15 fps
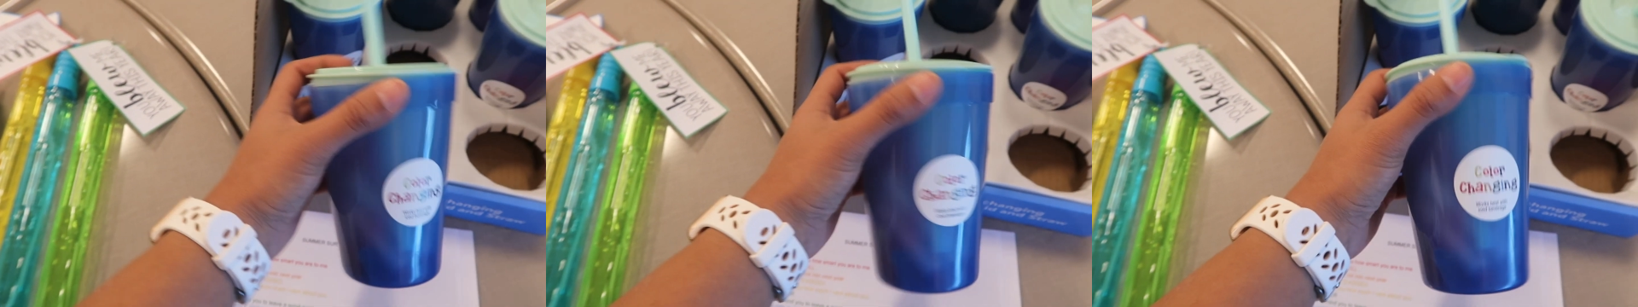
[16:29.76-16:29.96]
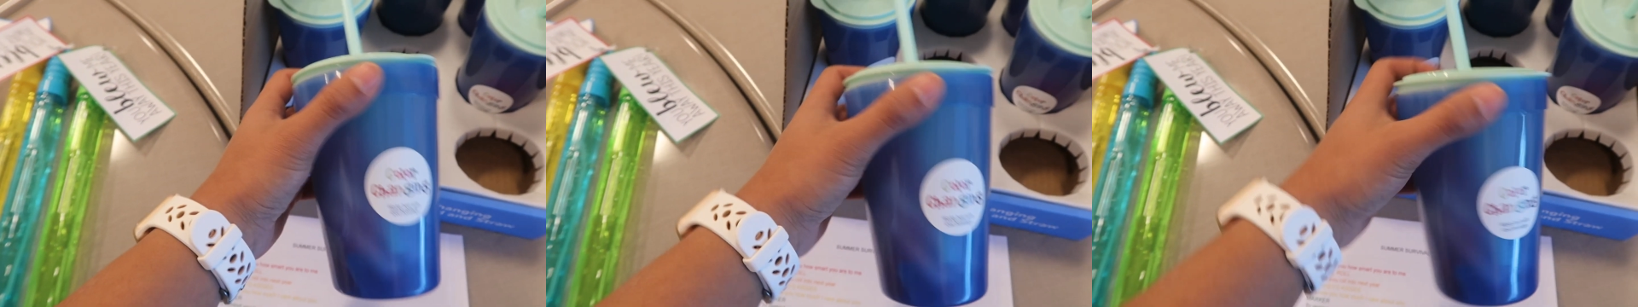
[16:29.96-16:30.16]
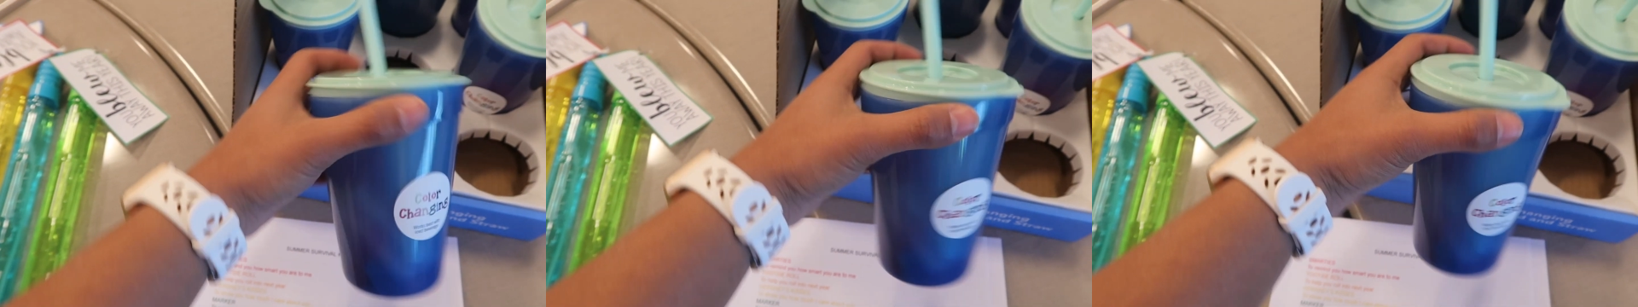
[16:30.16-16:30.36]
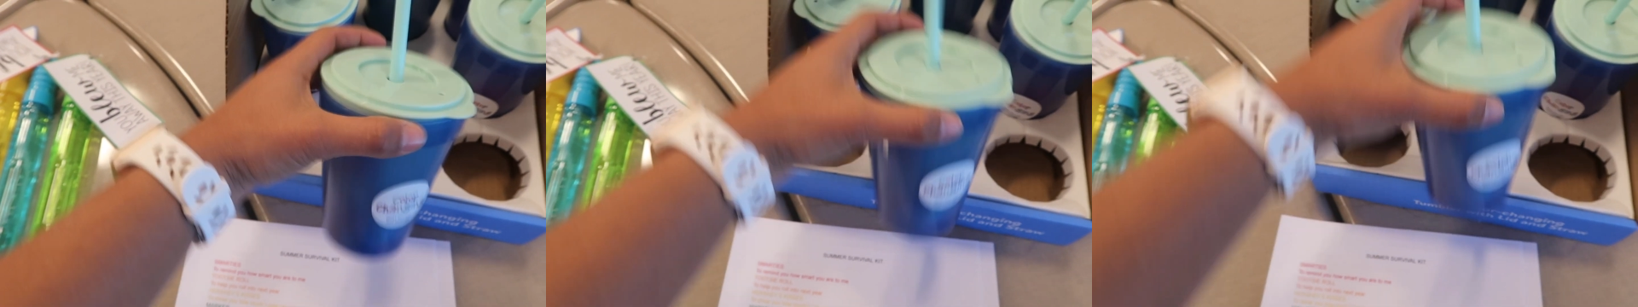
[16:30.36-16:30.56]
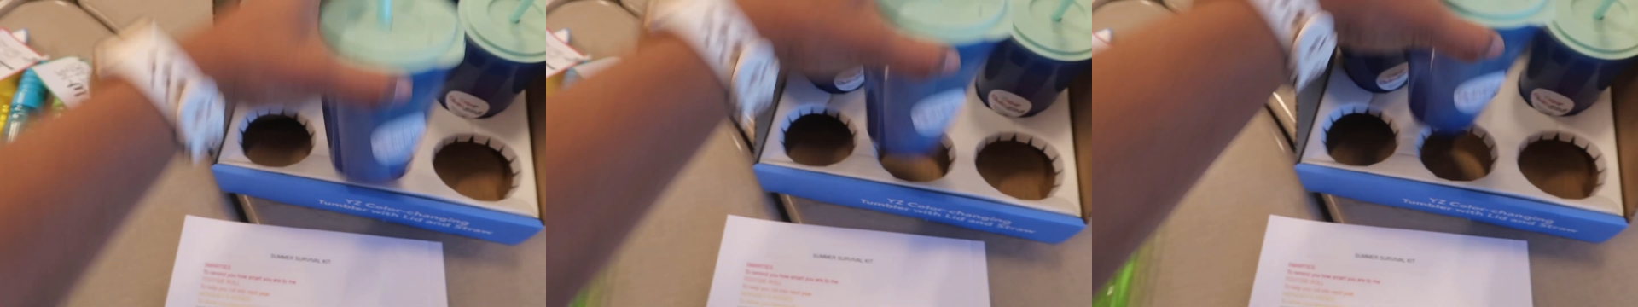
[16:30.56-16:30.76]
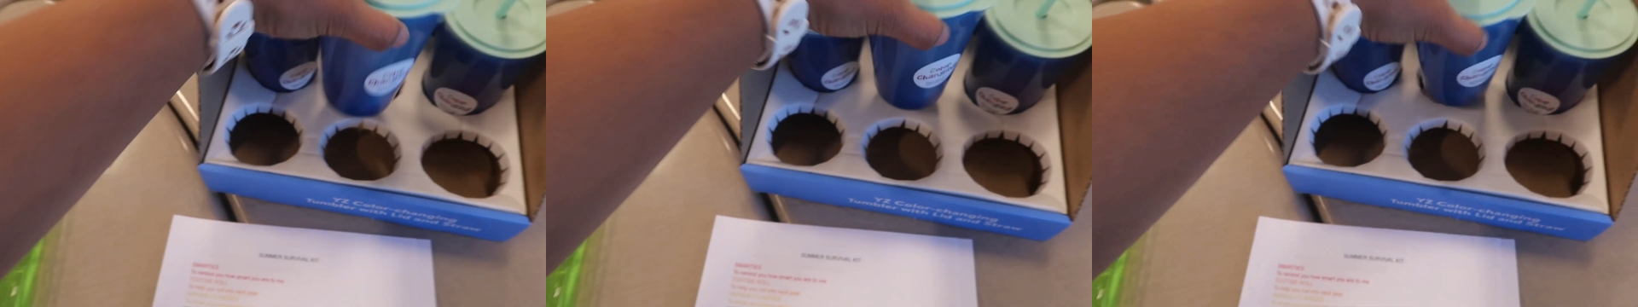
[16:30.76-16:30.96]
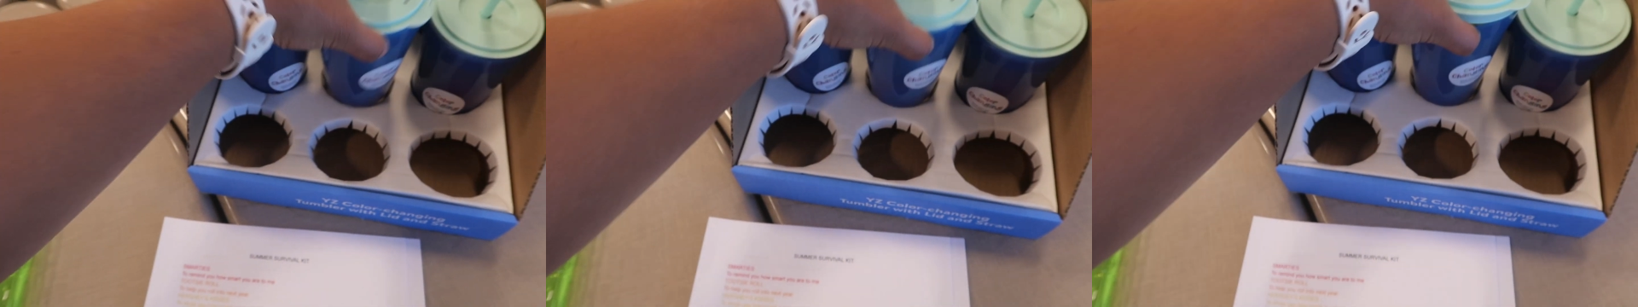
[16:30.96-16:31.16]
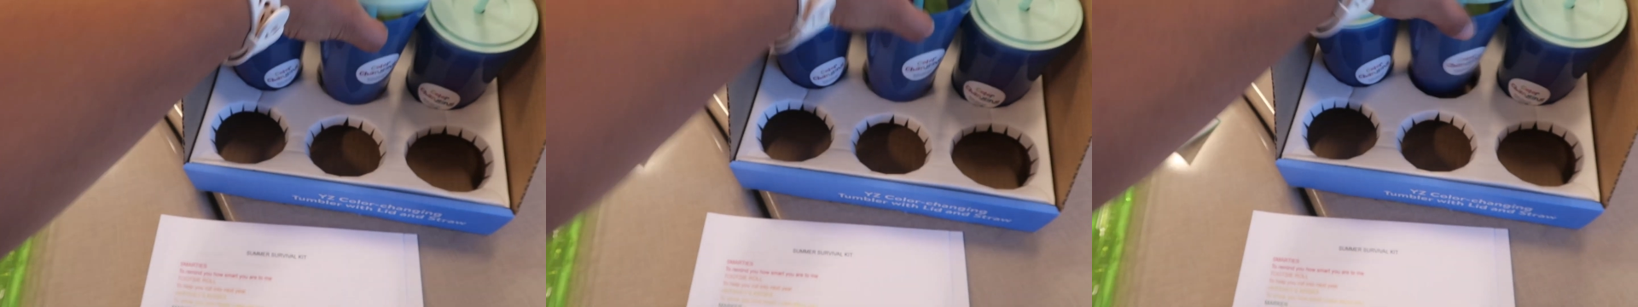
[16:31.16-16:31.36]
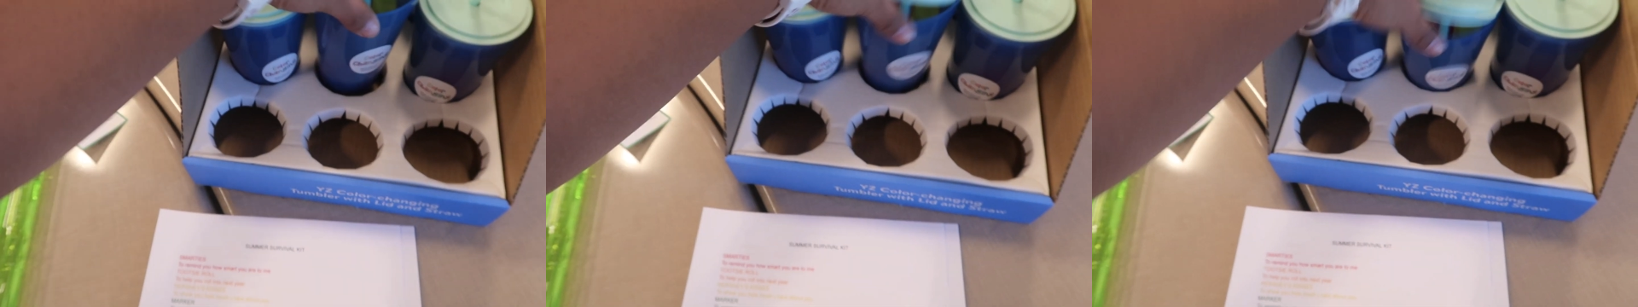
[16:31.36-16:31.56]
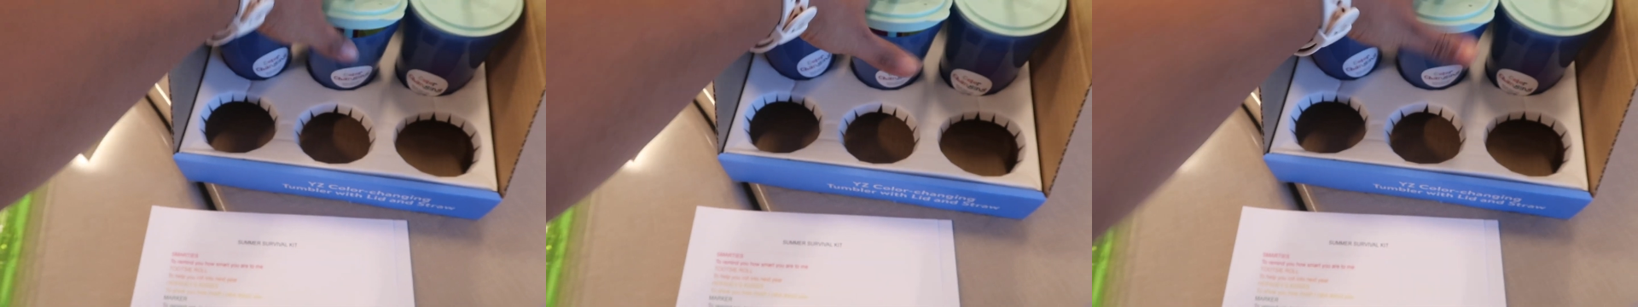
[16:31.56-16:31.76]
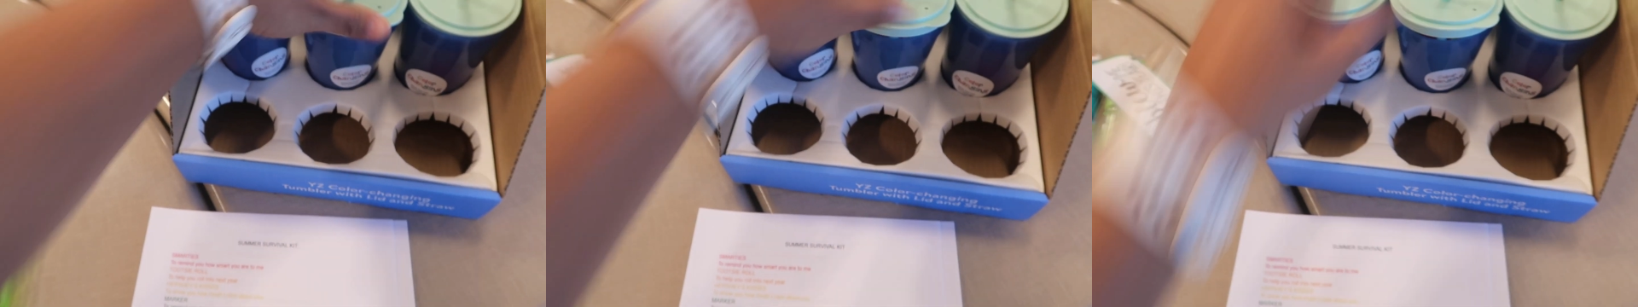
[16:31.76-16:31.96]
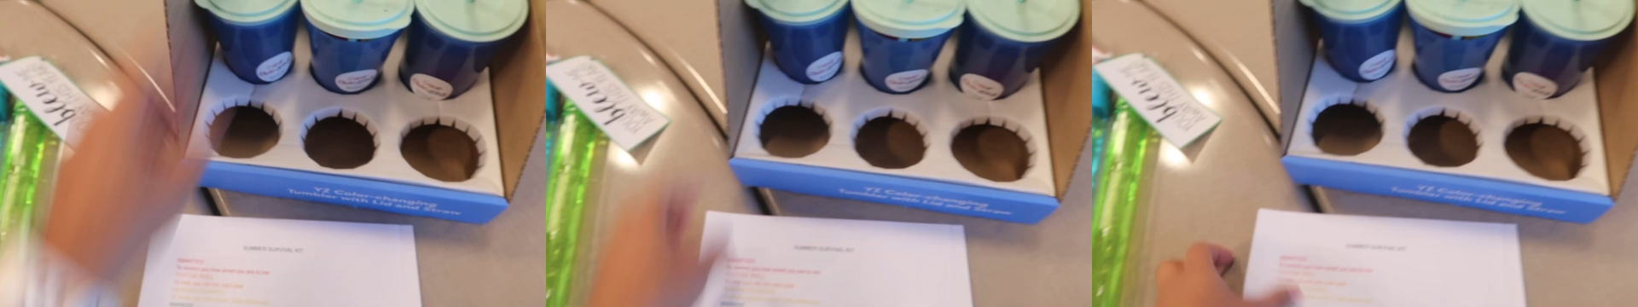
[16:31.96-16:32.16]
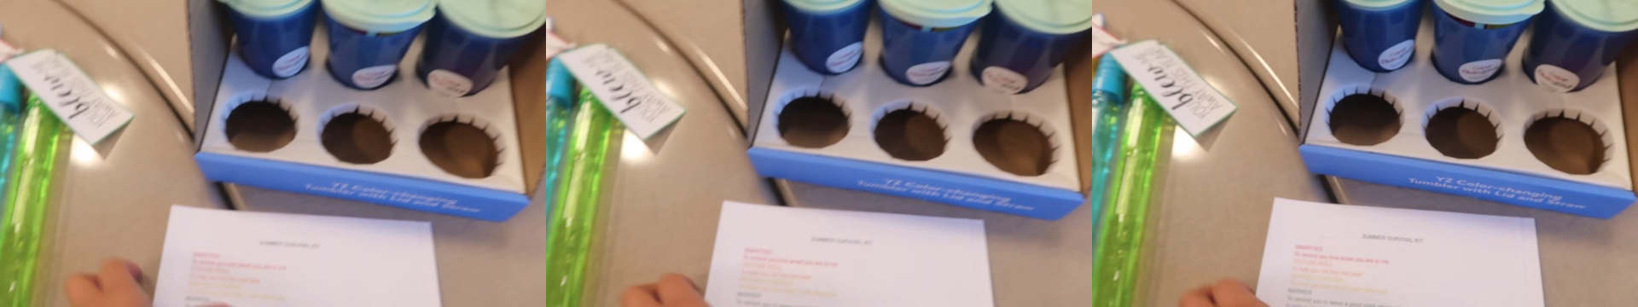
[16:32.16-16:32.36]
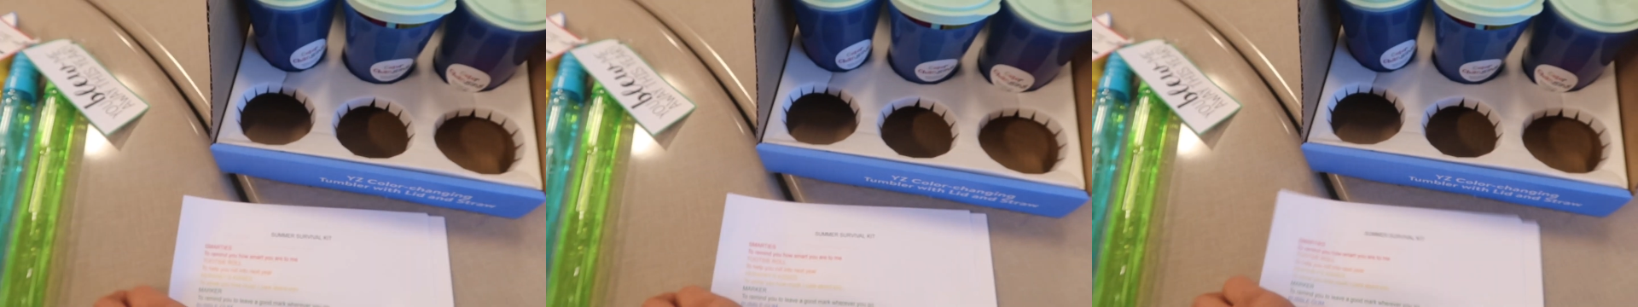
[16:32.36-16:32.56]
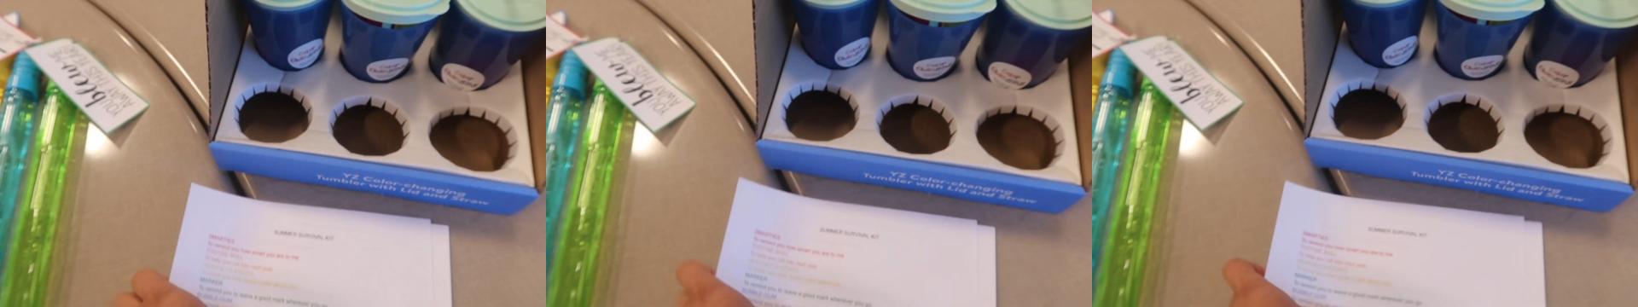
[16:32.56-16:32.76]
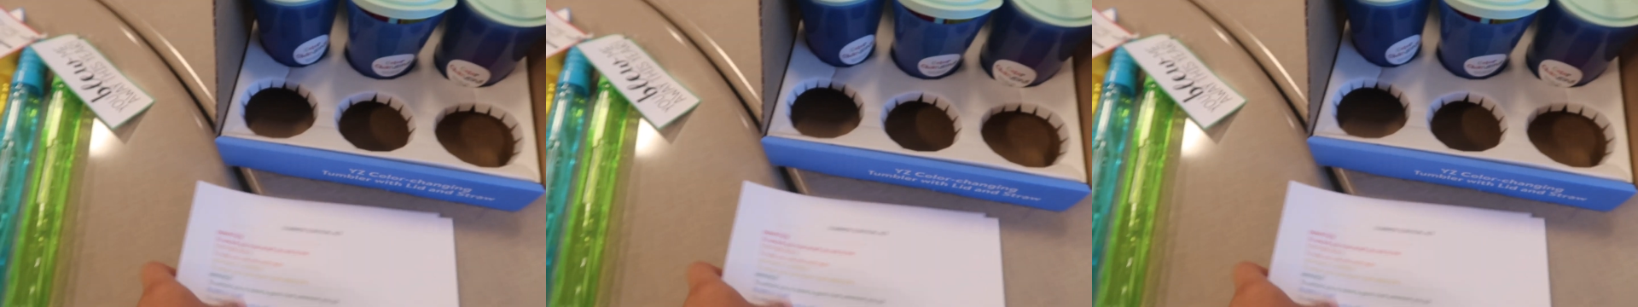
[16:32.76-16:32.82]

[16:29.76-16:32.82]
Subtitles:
(no speaker visible)